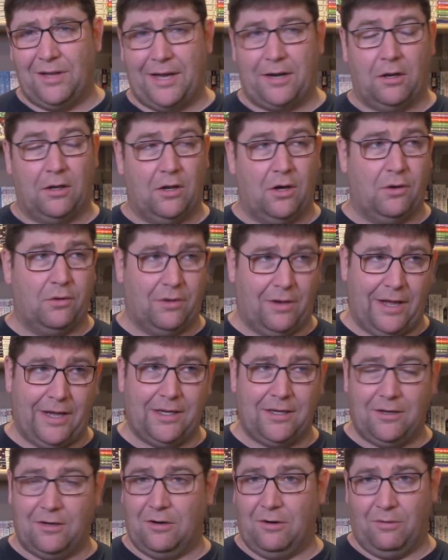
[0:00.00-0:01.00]
let alone,
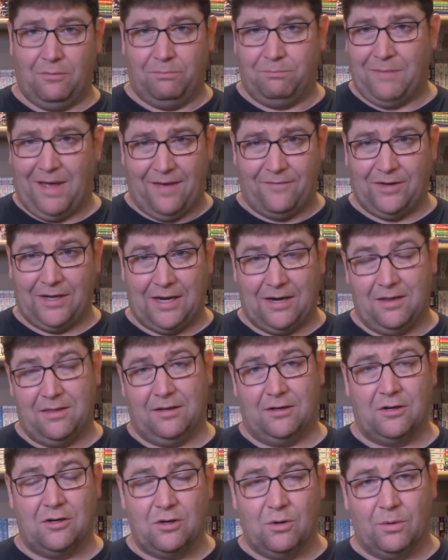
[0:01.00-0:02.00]
like, you know, having
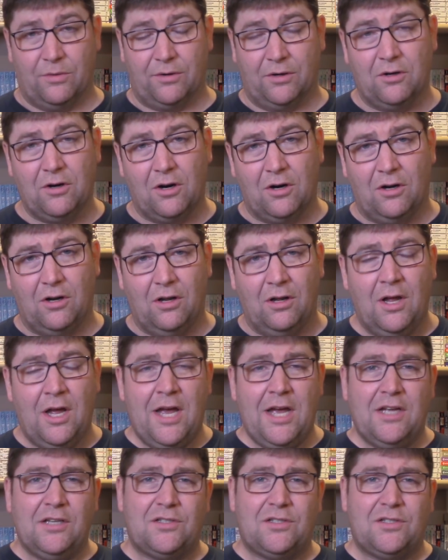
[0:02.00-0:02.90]
anything to do with a girl.